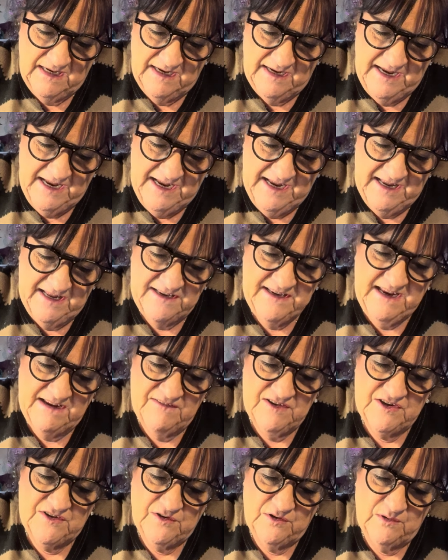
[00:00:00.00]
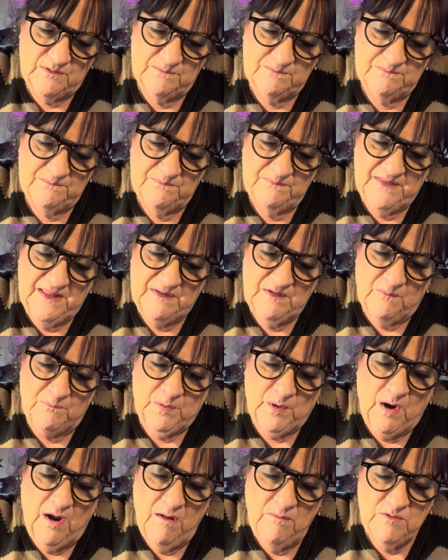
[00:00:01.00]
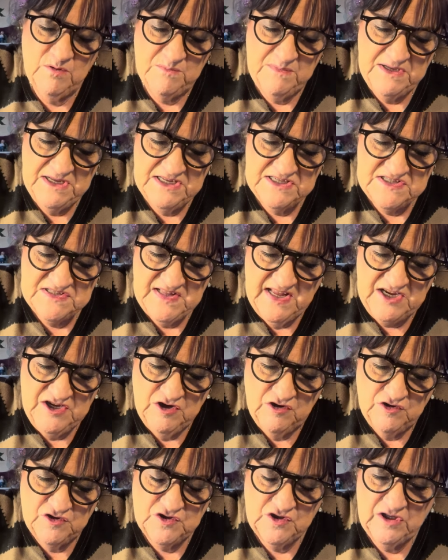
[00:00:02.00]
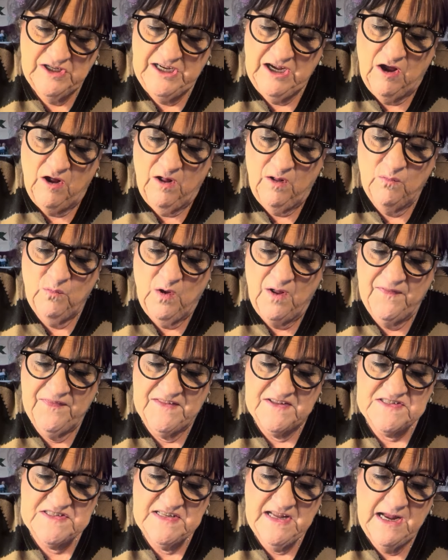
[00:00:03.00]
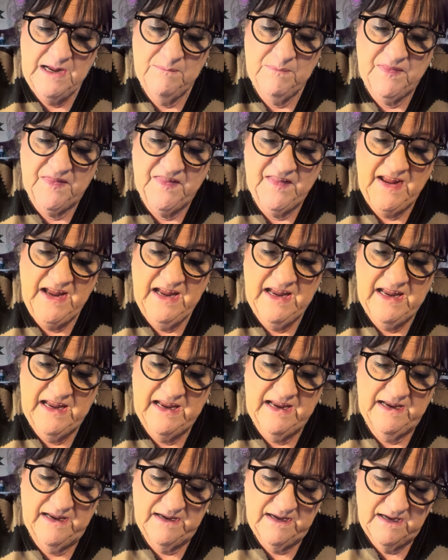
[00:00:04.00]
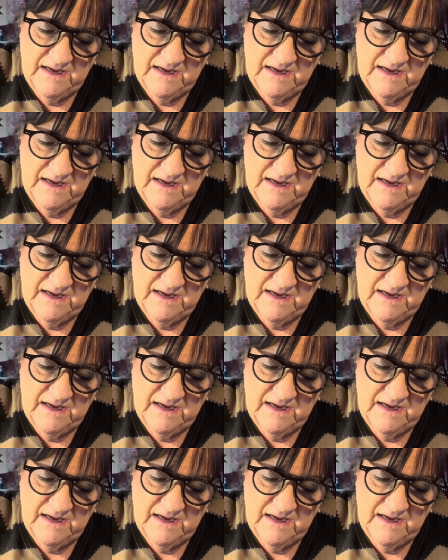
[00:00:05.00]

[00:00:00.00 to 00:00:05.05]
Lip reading: And give it to them. The problem is they usually all want the same thing.